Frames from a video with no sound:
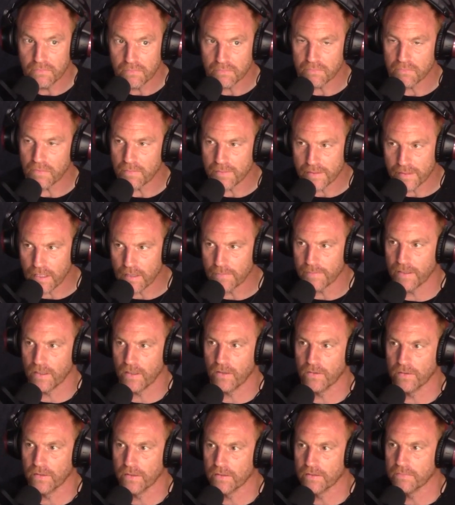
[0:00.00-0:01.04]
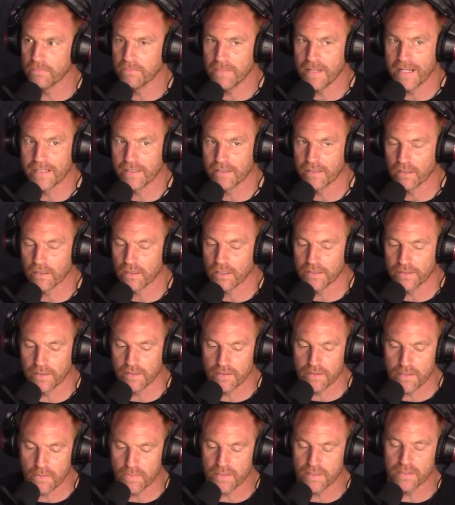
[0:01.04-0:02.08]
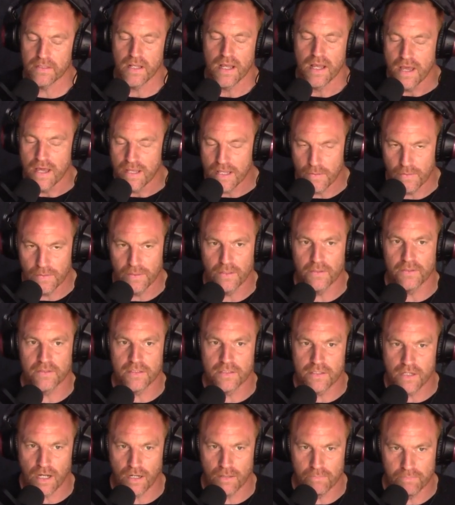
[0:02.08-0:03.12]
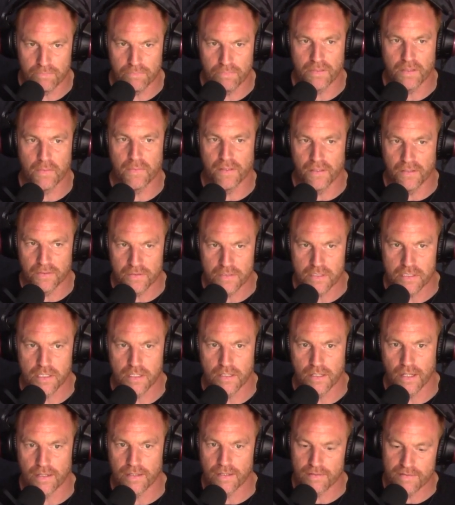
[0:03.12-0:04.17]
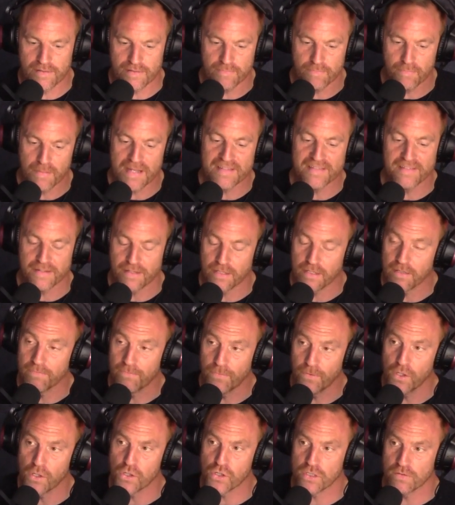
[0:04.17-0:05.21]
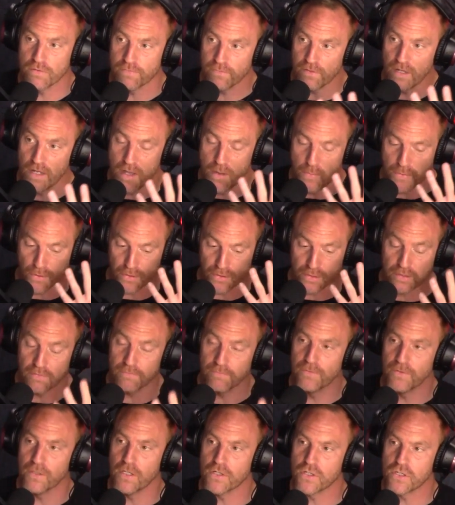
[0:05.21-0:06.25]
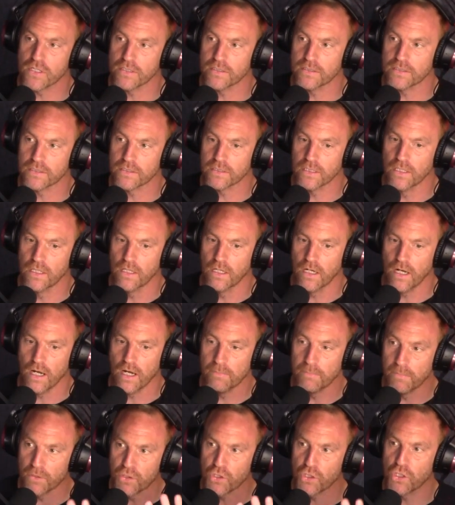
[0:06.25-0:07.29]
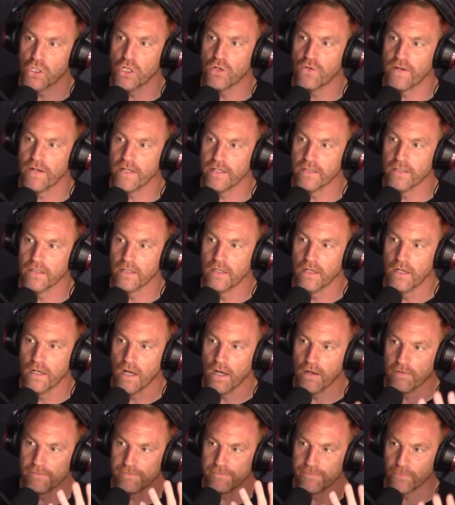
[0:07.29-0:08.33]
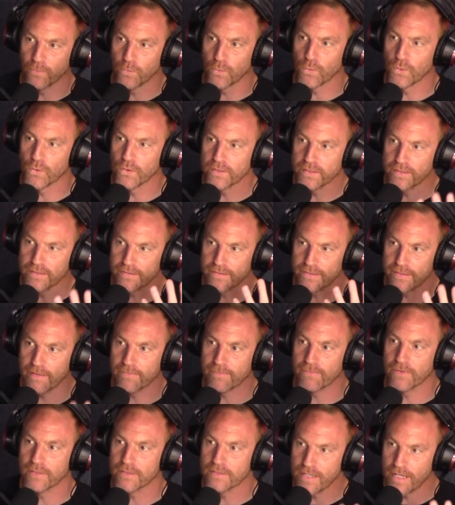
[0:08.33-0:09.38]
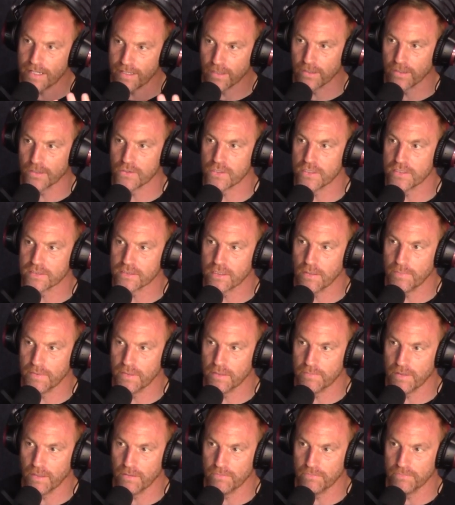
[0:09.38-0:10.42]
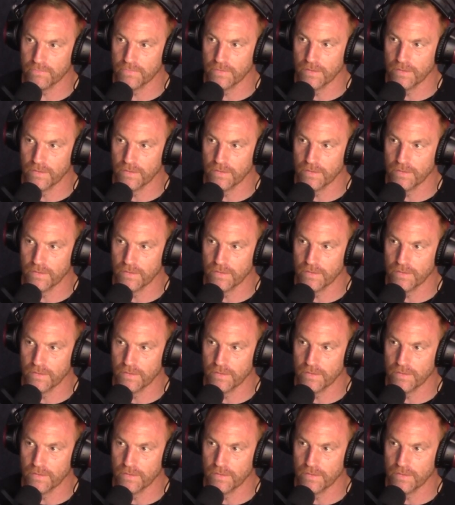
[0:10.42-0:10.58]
maybe a little bit longer mental and, and they were they were alluding to uh, they were alluding to like this is basically the conversion of we've got the convergence and maturing of four different technologies coming about